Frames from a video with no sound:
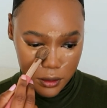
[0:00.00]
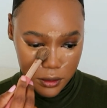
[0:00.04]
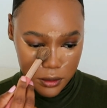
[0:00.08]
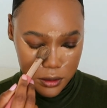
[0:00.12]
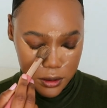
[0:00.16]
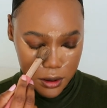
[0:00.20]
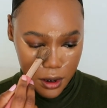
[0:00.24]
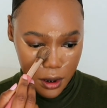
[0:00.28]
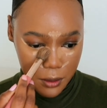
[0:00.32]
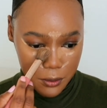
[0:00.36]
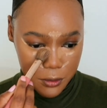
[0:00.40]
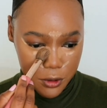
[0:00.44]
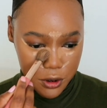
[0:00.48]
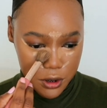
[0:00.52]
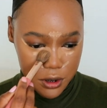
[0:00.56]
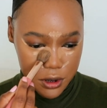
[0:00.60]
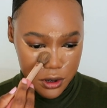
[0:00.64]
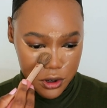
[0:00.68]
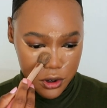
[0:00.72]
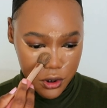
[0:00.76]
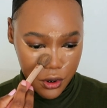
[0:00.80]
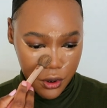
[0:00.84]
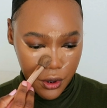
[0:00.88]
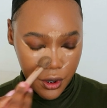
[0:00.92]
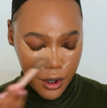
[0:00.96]
so I'm
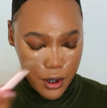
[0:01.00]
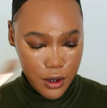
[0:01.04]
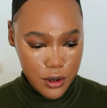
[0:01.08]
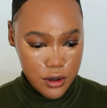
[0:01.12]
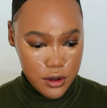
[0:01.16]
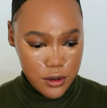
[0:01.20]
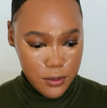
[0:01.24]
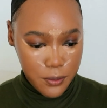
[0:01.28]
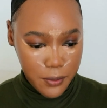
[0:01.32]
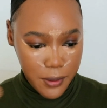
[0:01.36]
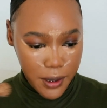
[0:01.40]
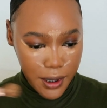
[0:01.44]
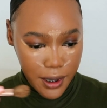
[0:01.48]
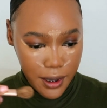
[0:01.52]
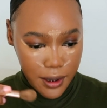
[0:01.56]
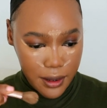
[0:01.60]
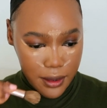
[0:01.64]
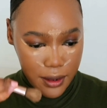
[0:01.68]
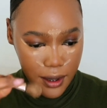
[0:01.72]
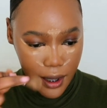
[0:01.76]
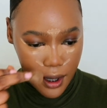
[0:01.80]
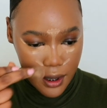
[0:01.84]
just going to blend